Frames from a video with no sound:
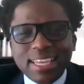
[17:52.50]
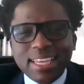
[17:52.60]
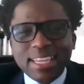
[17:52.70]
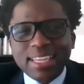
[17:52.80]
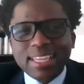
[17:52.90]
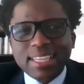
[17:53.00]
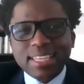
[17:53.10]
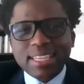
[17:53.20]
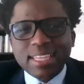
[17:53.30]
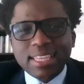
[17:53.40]
don't
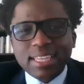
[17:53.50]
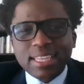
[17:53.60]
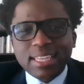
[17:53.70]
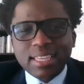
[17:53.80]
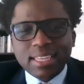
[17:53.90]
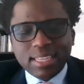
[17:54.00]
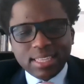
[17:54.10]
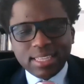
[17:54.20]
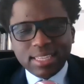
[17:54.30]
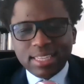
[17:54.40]
worry, the book will
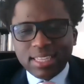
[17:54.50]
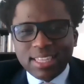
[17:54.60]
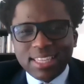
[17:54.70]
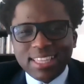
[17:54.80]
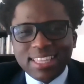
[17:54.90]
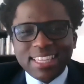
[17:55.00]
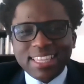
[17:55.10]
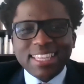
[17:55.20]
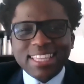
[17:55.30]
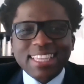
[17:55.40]
be here tomorrow.
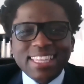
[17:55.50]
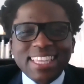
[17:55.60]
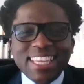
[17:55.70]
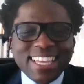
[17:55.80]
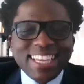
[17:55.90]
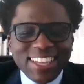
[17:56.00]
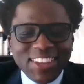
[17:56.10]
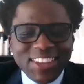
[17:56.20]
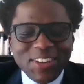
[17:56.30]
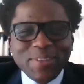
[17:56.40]

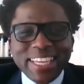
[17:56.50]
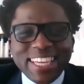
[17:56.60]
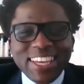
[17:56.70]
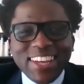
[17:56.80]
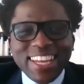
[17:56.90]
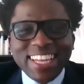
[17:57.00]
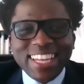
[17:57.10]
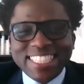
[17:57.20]
And that